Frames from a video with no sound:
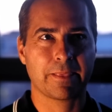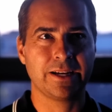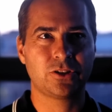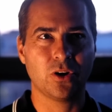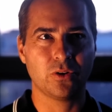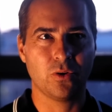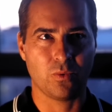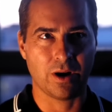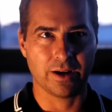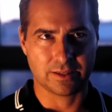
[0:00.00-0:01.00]
I don't know
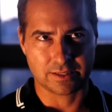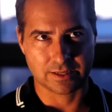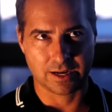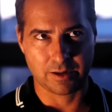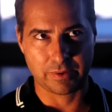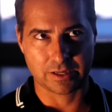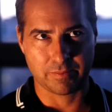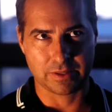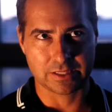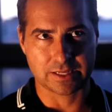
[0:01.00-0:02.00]
why this has kind of
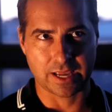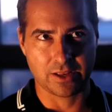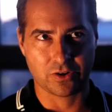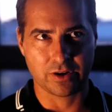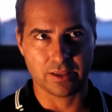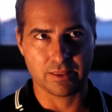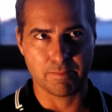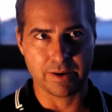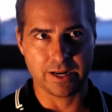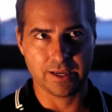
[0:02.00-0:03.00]
become the standard in the
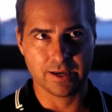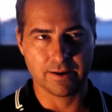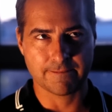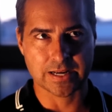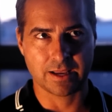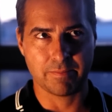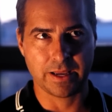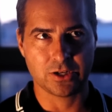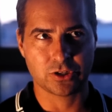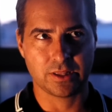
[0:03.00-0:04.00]
media. I
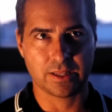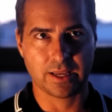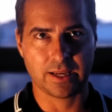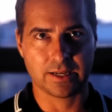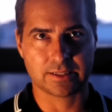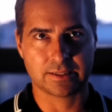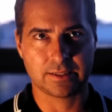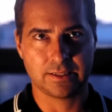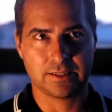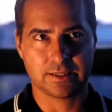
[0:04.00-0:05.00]
imagine that
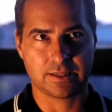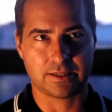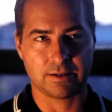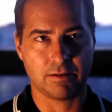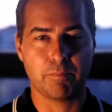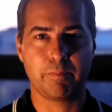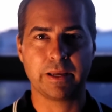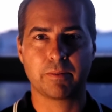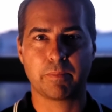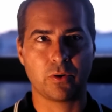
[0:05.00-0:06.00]
uh,
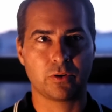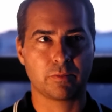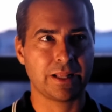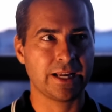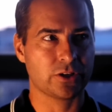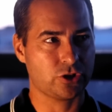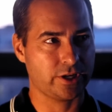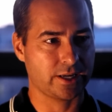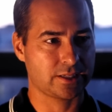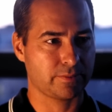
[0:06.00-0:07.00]
big-boned black
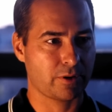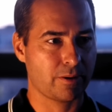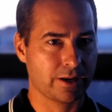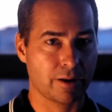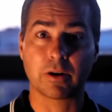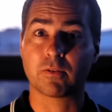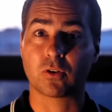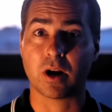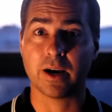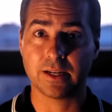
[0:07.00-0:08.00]
chicks probably come in a
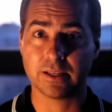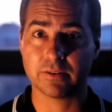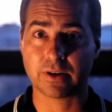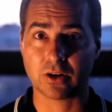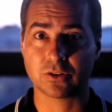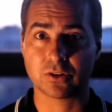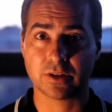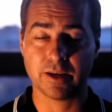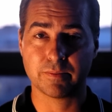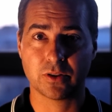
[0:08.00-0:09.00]
variety of character
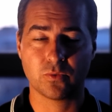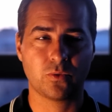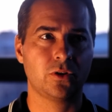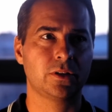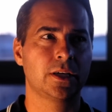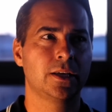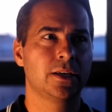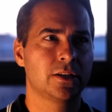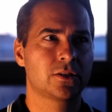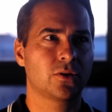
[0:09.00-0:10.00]
types in the world.
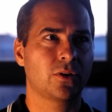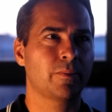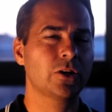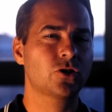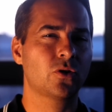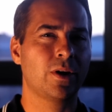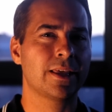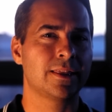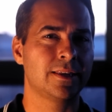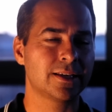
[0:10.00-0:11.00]
So I'm not sure
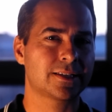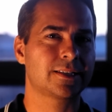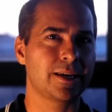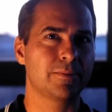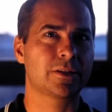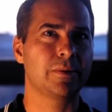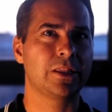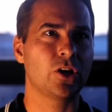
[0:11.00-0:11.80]
why this seems to be